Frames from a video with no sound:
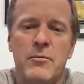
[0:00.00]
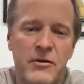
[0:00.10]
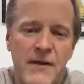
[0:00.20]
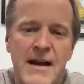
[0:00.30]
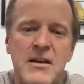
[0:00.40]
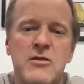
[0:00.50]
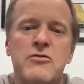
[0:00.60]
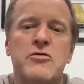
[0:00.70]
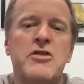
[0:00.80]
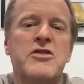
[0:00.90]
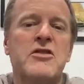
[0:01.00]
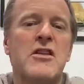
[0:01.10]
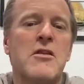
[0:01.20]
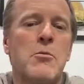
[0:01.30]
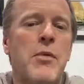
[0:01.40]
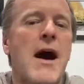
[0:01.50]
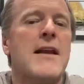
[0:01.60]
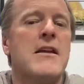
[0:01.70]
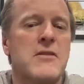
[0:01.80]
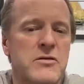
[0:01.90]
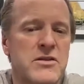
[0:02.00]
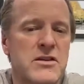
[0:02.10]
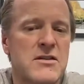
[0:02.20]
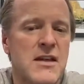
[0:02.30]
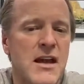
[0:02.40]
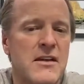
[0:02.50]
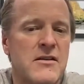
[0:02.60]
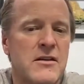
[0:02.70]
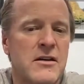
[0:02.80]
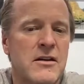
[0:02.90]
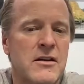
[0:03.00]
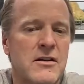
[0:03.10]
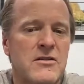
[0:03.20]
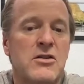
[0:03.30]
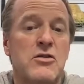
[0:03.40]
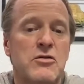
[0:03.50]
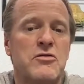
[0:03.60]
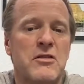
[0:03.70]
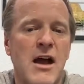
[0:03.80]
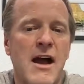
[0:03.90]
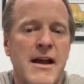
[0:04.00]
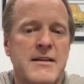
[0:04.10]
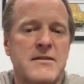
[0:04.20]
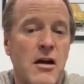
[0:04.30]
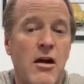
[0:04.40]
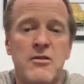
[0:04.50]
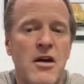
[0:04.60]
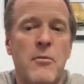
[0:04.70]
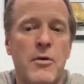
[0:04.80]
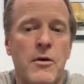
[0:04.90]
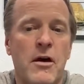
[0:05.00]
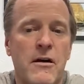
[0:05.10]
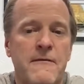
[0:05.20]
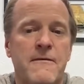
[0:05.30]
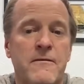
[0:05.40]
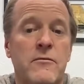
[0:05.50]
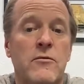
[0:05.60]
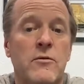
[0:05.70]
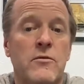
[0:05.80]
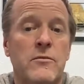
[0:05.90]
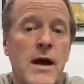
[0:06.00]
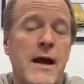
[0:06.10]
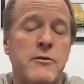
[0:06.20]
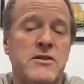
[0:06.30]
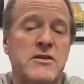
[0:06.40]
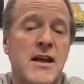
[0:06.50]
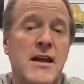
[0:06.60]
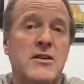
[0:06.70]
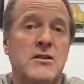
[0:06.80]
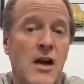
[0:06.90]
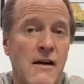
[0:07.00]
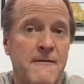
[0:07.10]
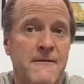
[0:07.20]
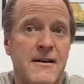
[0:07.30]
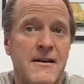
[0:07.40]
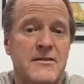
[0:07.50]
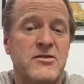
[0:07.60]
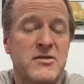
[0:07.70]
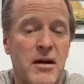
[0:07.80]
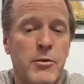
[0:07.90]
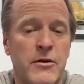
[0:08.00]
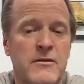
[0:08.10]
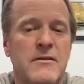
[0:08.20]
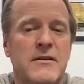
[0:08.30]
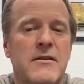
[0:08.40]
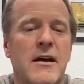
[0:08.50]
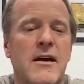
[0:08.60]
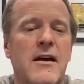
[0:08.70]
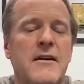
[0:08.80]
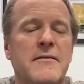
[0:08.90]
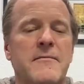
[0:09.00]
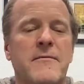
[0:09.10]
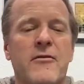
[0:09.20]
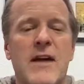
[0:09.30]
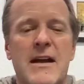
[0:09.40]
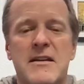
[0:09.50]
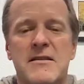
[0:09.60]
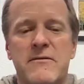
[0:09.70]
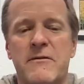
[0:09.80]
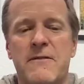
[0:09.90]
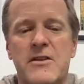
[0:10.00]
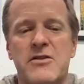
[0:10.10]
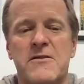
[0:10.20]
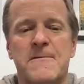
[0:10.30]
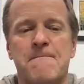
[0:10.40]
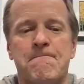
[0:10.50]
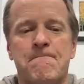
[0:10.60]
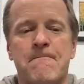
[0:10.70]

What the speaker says: providing nutrition that the body uses then to neutralize a number of, I would say, tough, stubborn varieties of infections.